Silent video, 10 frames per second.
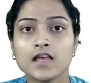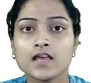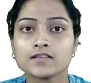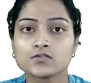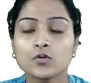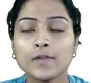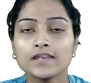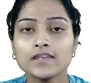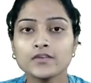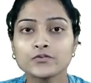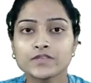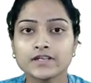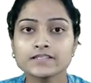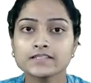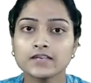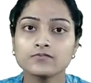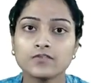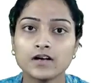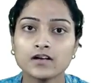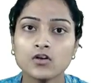so many users can
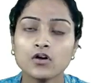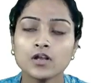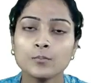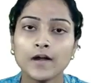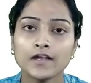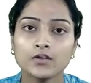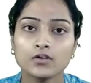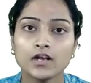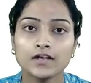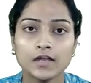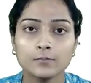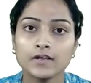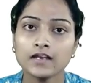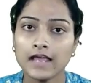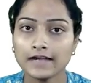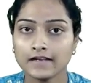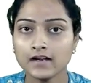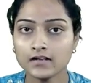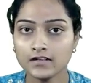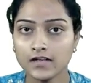work on a particular table at a
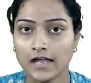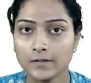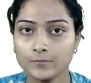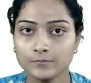time.